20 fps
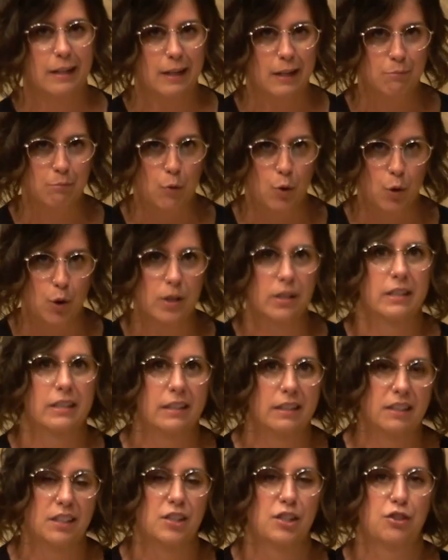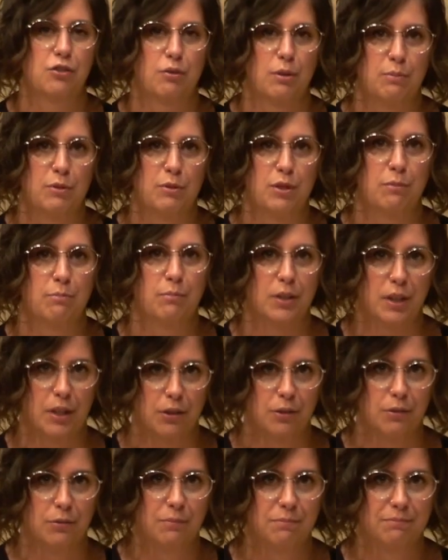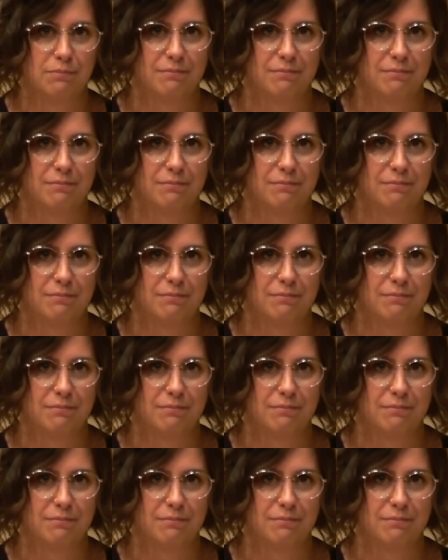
and more in the description below.